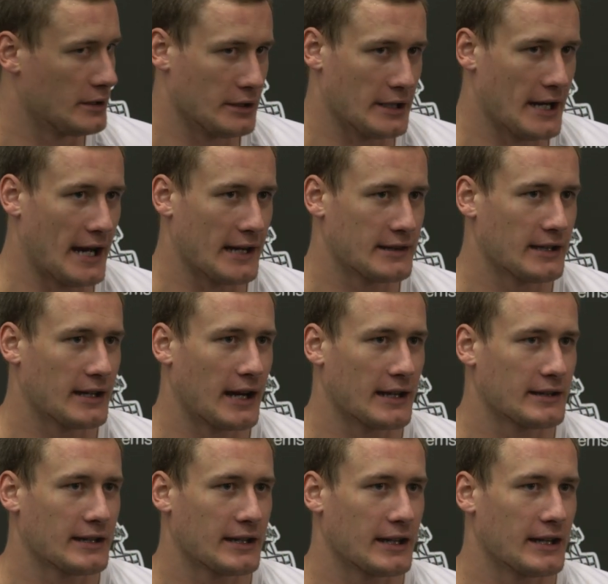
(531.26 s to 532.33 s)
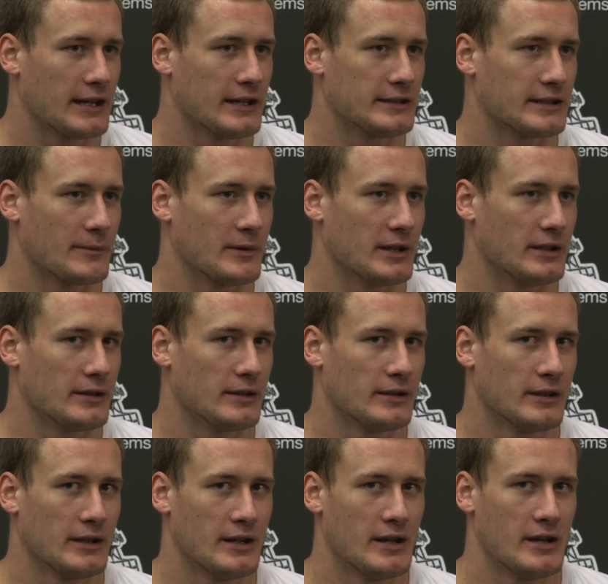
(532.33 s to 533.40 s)
Yeah, I think I think it is. I mean,
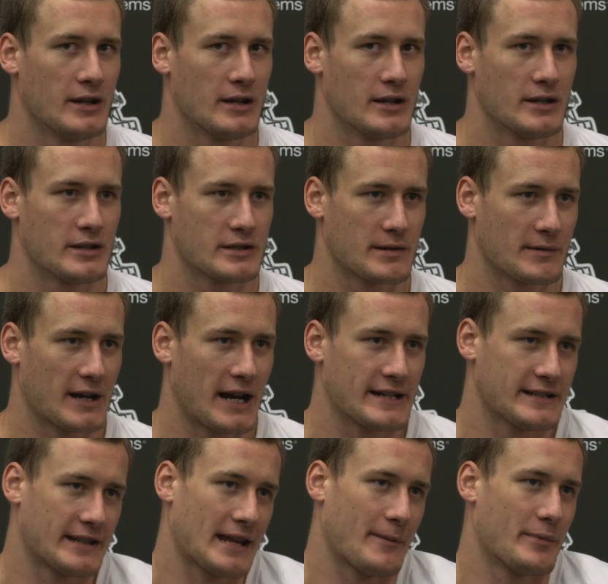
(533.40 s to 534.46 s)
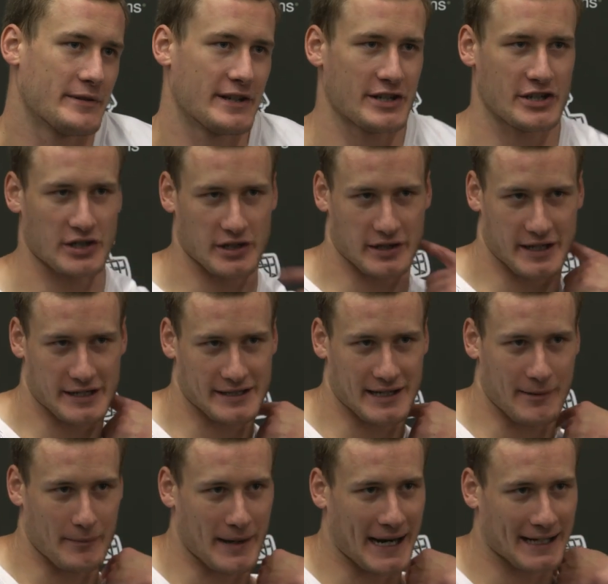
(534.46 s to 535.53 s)
some guys at that position, they
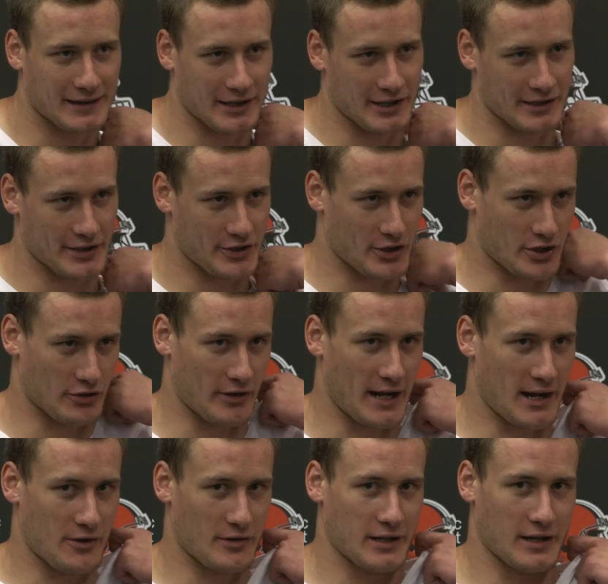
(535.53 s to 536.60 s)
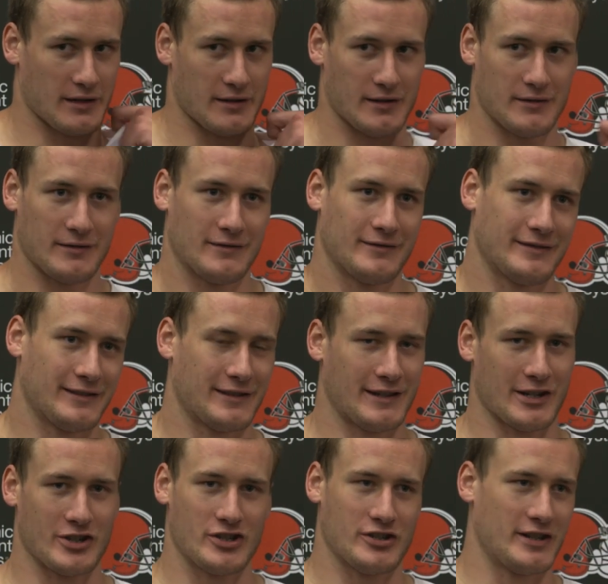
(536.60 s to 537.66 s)
step back there, they turn around, and
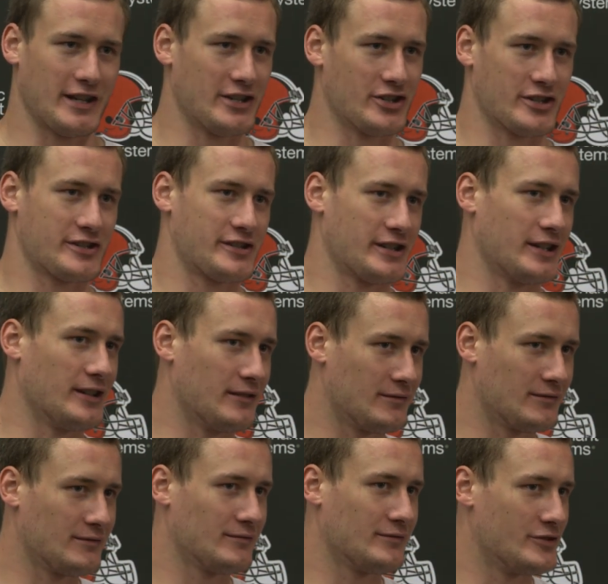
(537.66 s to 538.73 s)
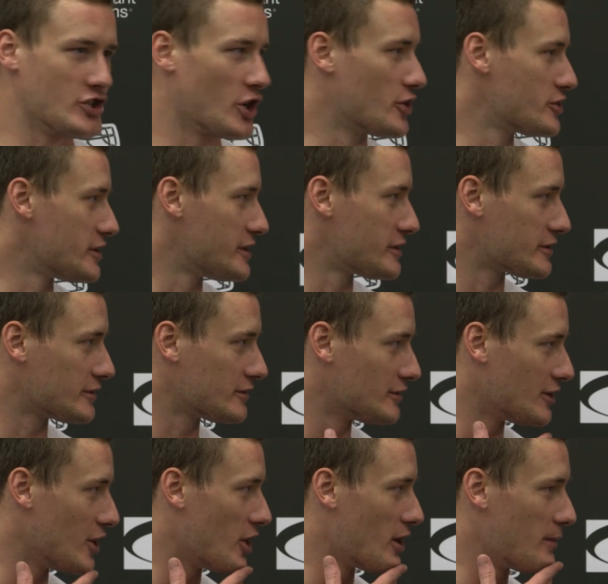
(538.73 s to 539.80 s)
they they just see jerseys.
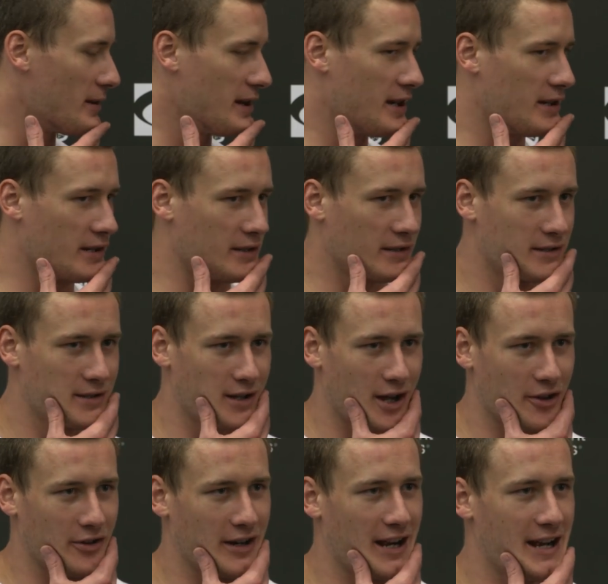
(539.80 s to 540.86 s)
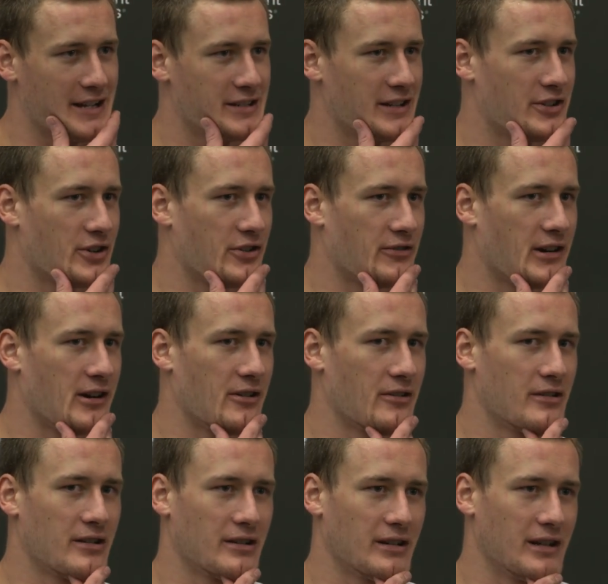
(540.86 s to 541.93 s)
You know what I mean? And other guys, they turn
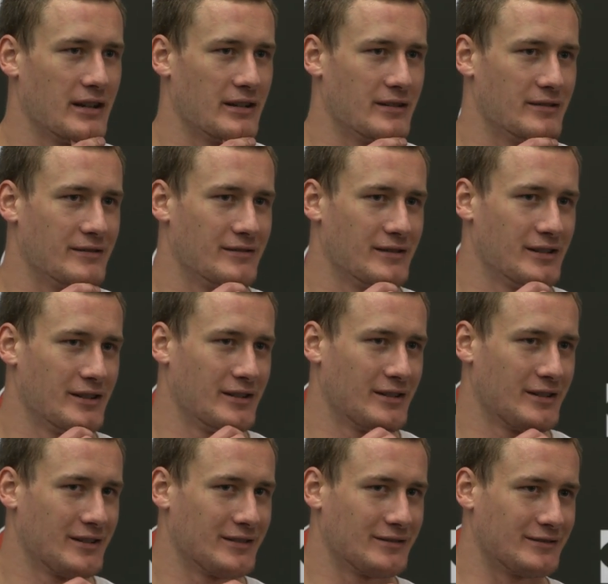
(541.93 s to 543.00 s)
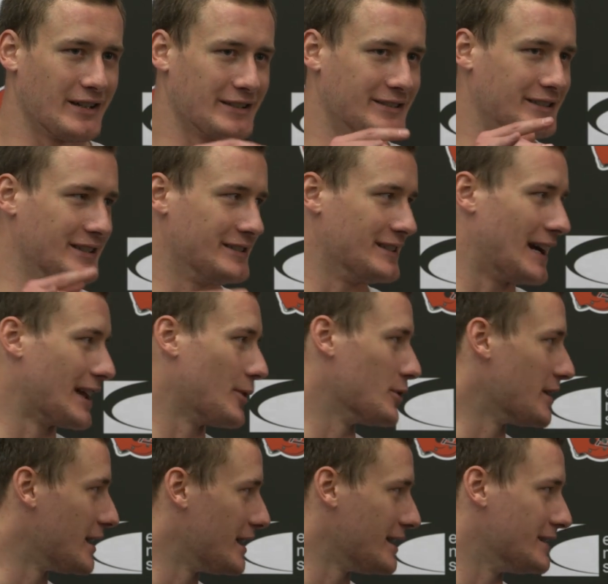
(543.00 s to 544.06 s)
around and they see exactly what
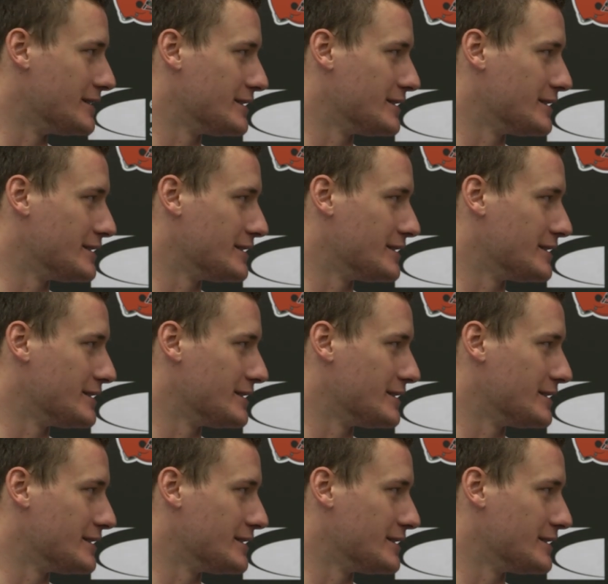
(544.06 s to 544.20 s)
they need to